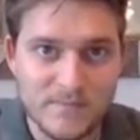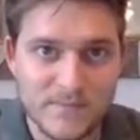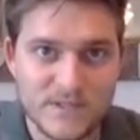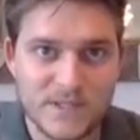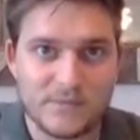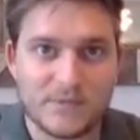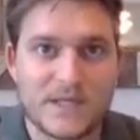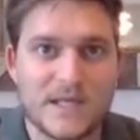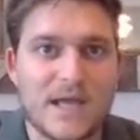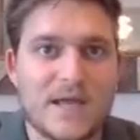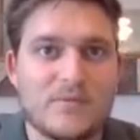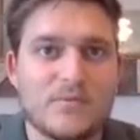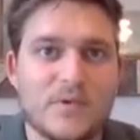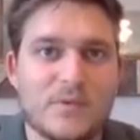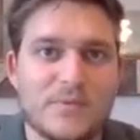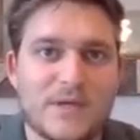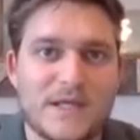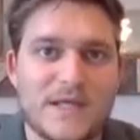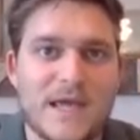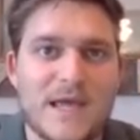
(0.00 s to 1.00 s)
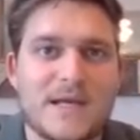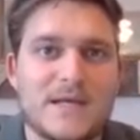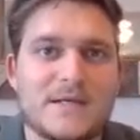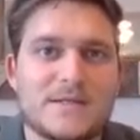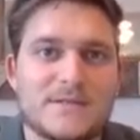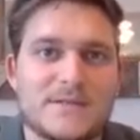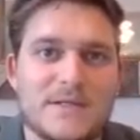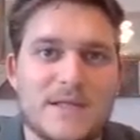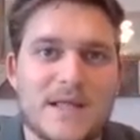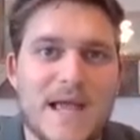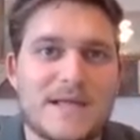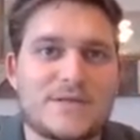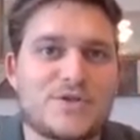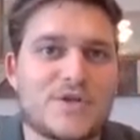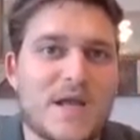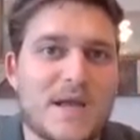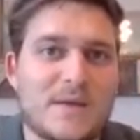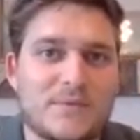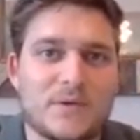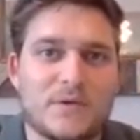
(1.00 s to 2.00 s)
So again, when we get into that
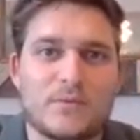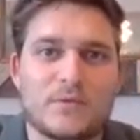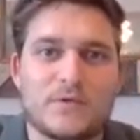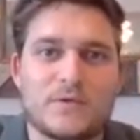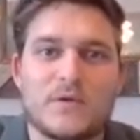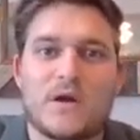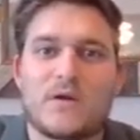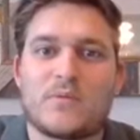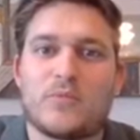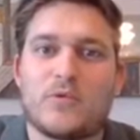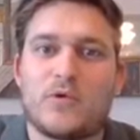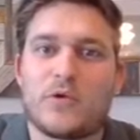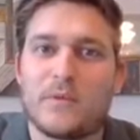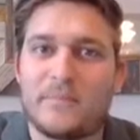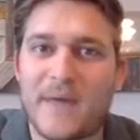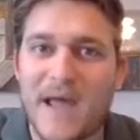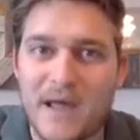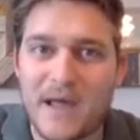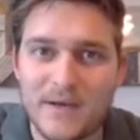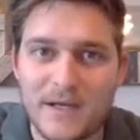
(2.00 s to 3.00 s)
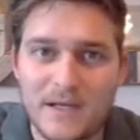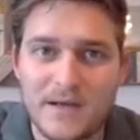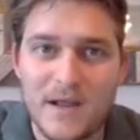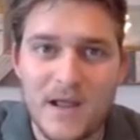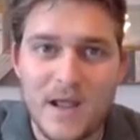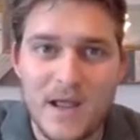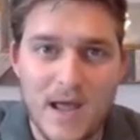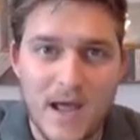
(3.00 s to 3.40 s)
chapter, we'll talk more about it.